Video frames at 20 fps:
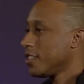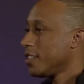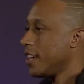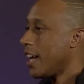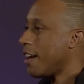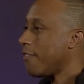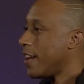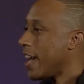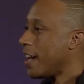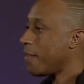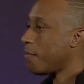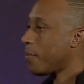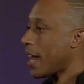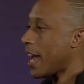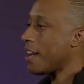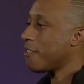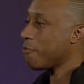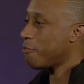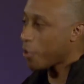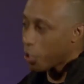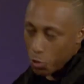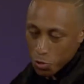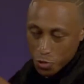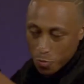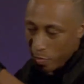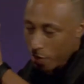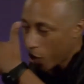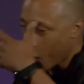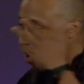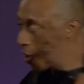I've had blindfolds
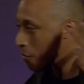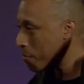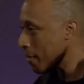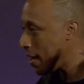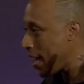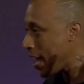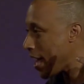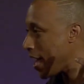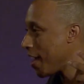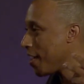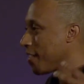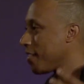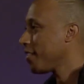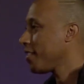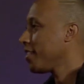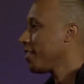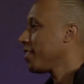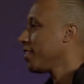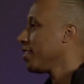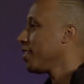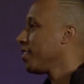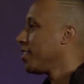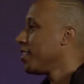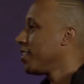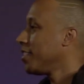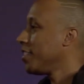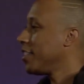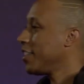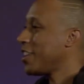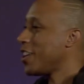put on me.
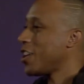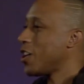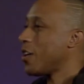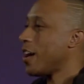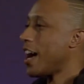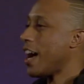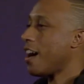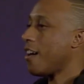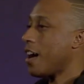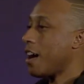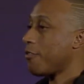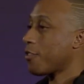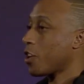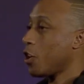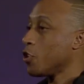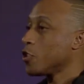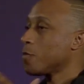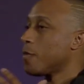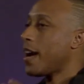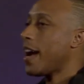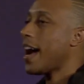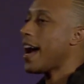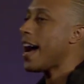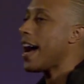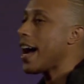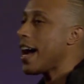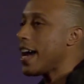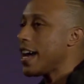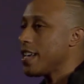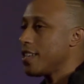You know, I've closed my
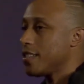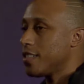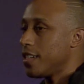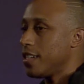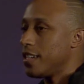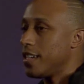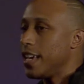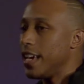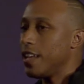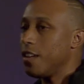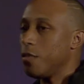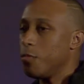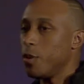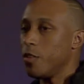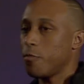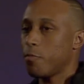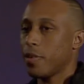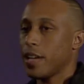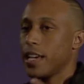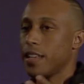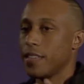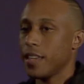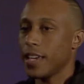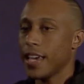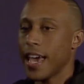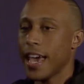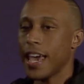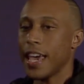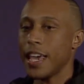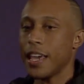eyes and we've played the
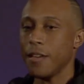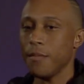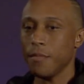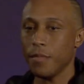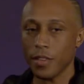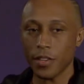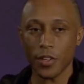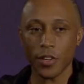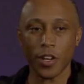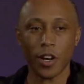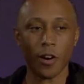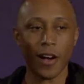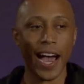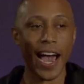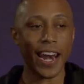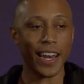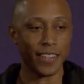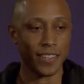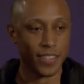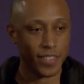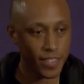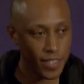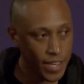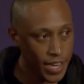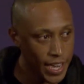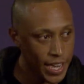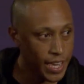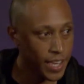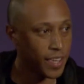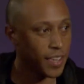game, you know, hide and
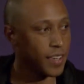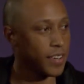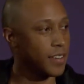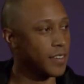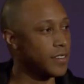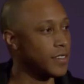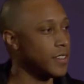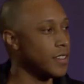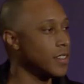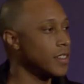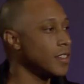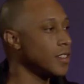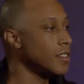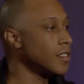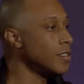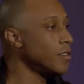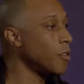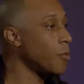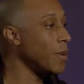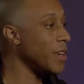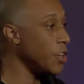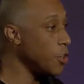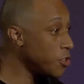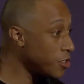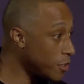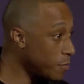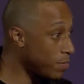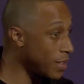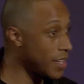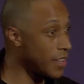seek. Well, we used
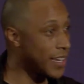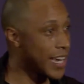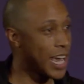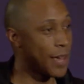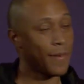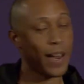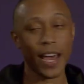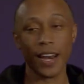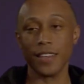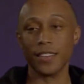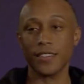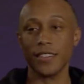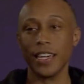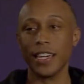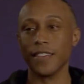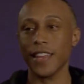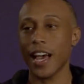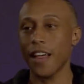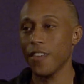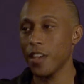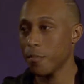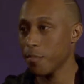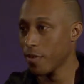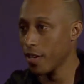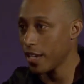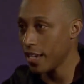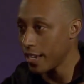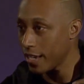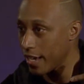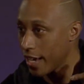to play the game hide and seek. Now they
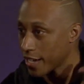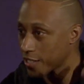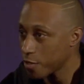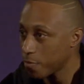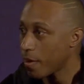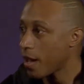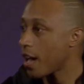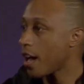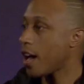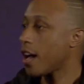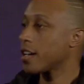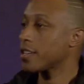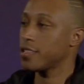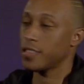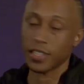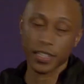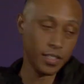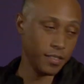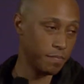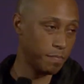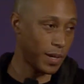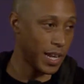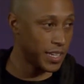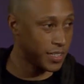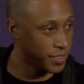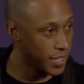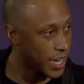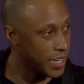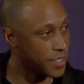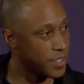play Xbox and
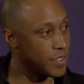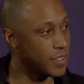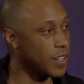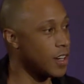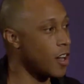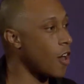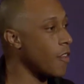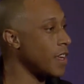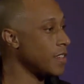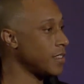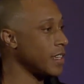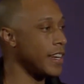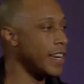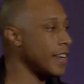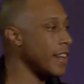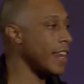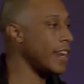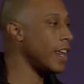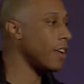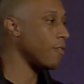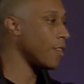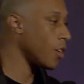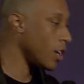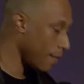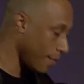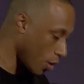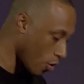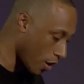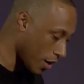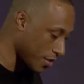PlayStations and all that. So they don't
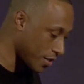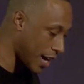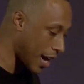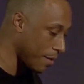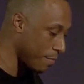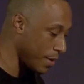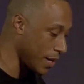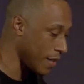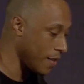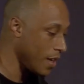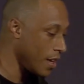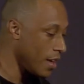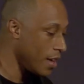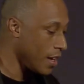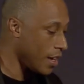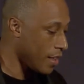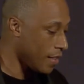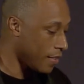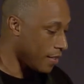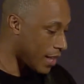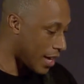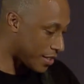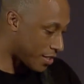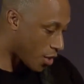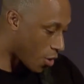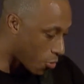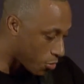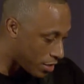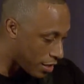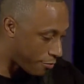even go outside. But that's a
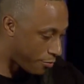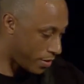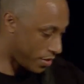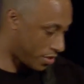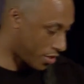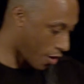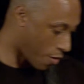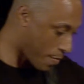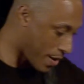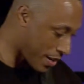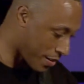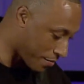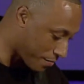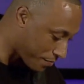whole different sermon.